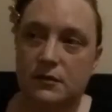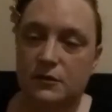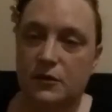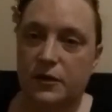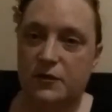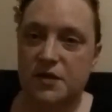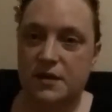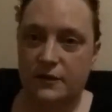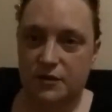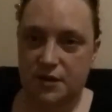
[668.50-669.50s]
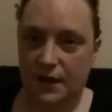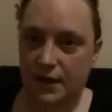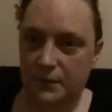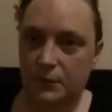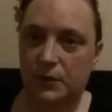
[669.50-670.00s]
So there was another
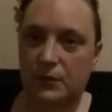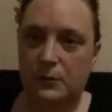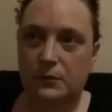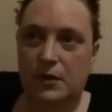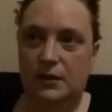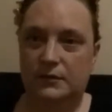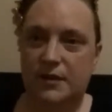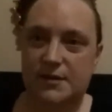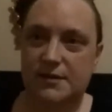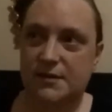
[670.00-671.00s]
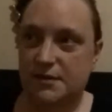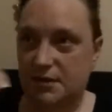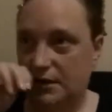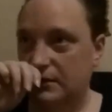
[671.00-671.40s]
time, this is